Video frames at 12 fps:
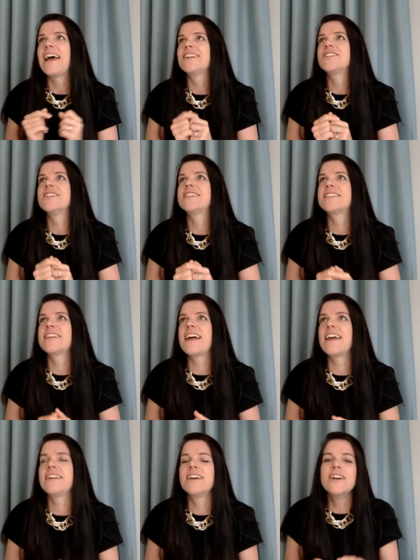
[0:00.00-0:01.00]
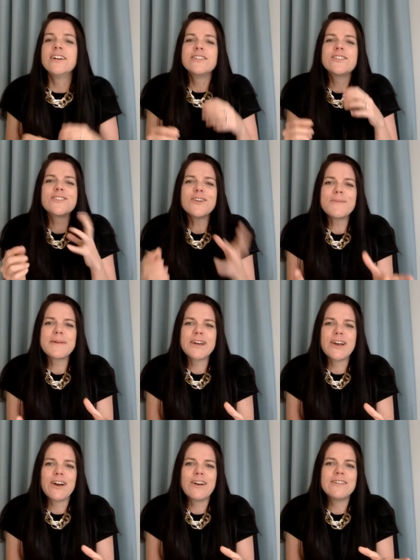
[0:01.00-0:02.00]
and she stayed
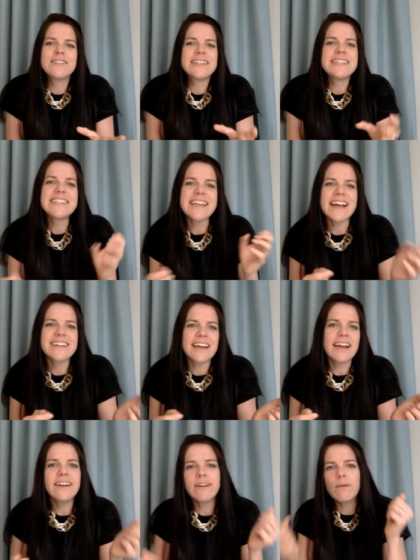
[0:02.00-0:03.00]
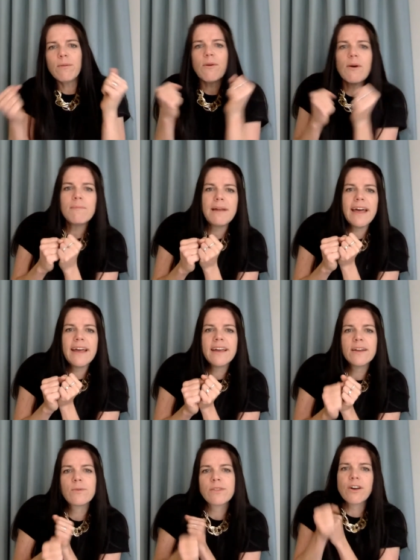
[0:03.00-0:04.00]
super cozy, tucked under a warm
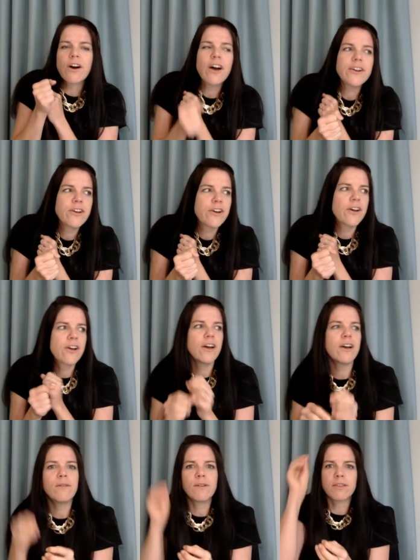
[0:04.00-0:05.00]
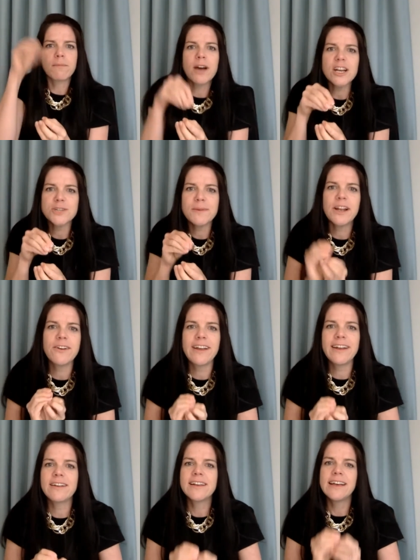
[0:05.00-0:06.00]
blanket with a hot cocoa with a marshmallow
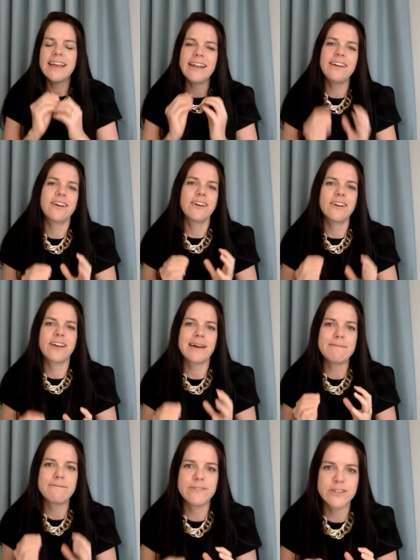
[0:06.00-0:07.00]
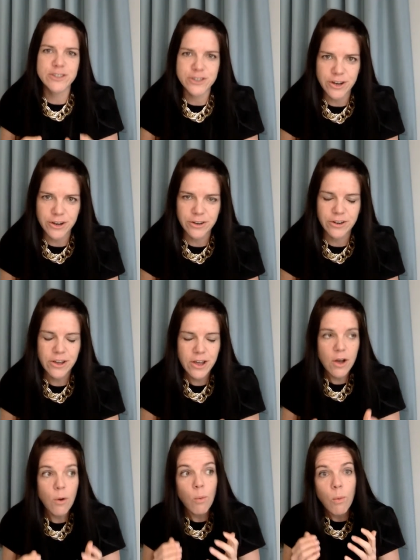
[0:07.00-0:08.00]
in, in her comfort zone,
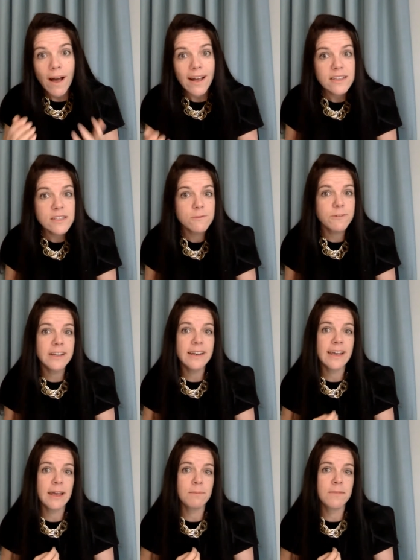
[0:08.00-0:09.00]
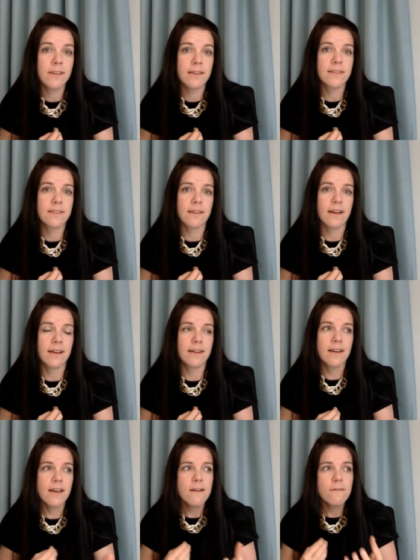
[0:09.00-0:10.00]
whilst feeling empty inside,